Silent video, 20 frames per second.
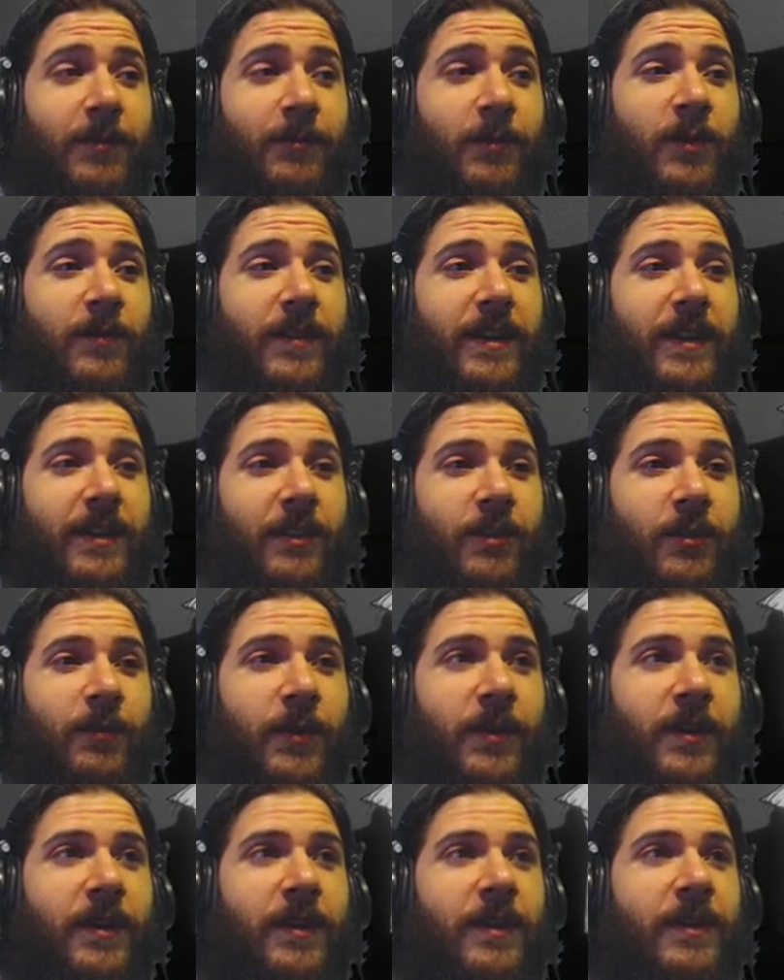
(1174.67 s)
movie
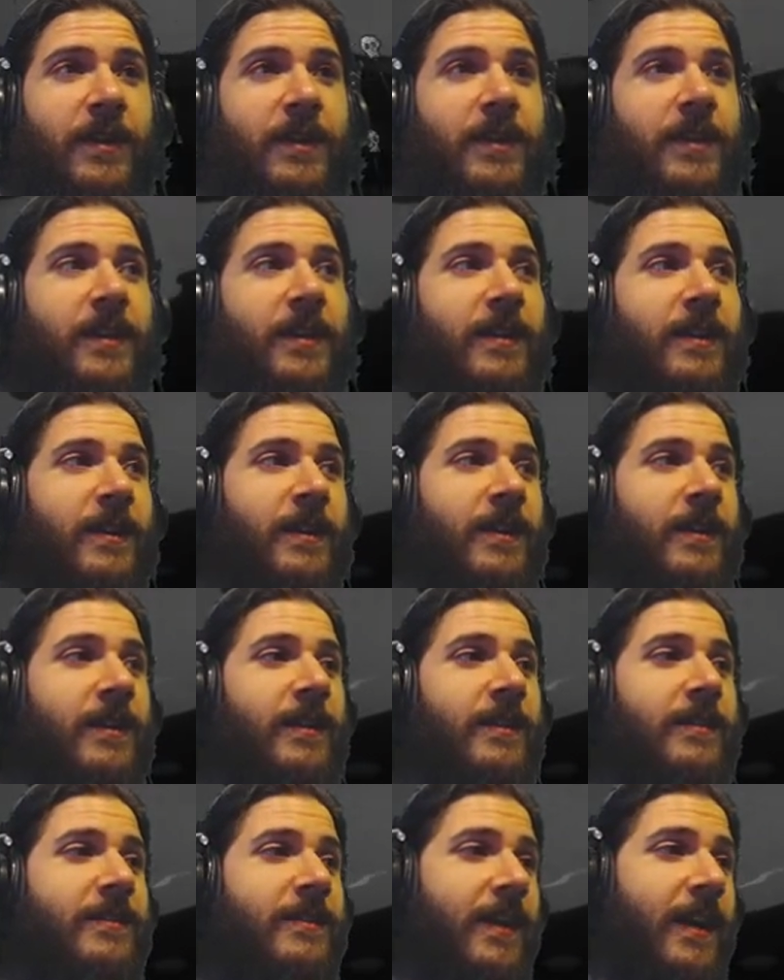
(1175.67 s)
Looper,
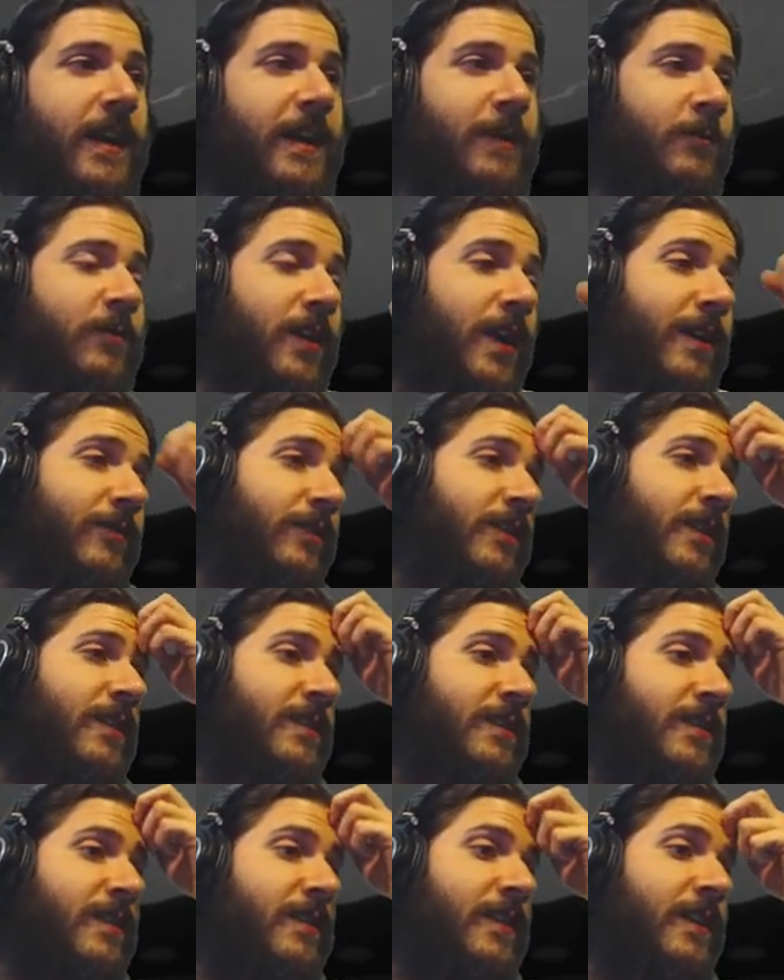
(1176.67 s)
time travel
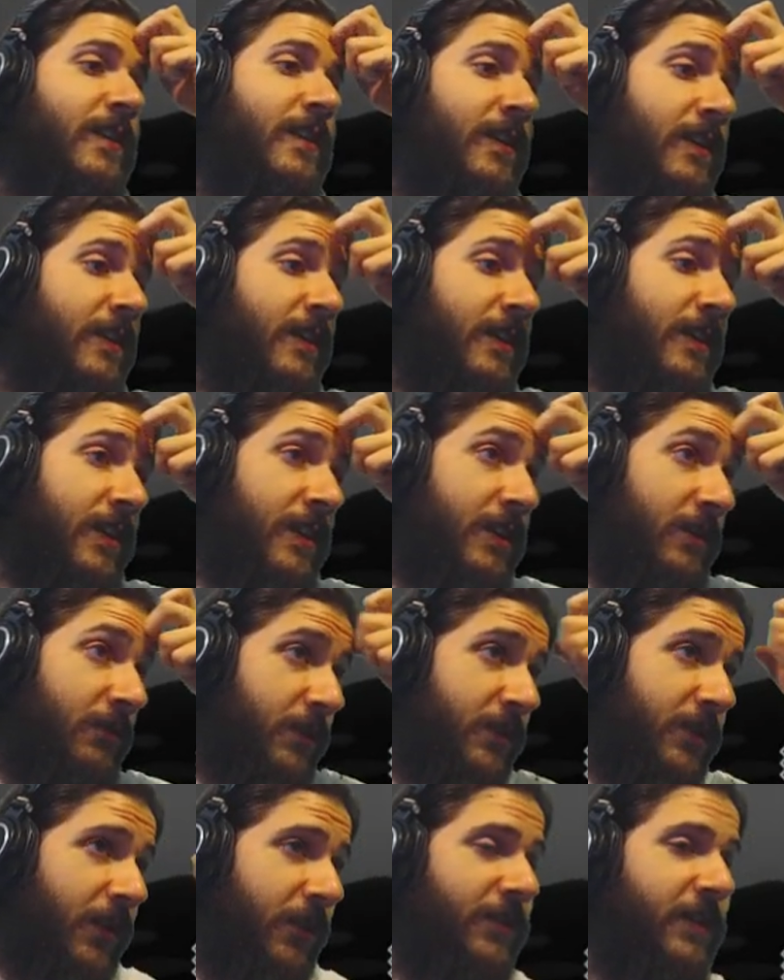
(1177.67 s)
does
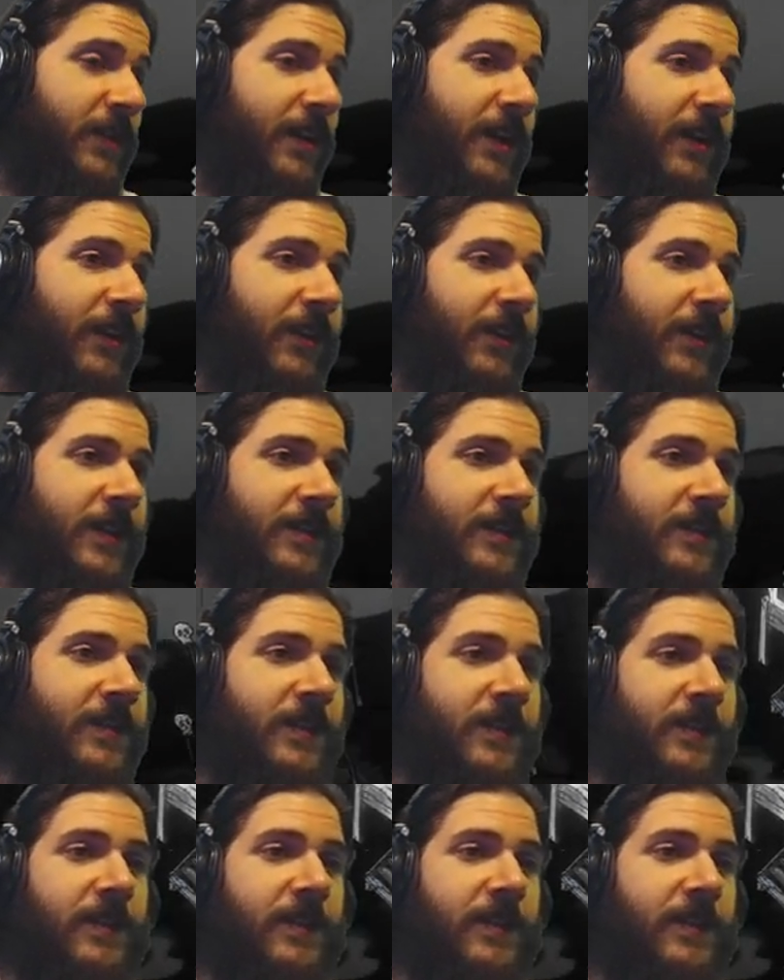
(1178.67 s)
result in hair loss.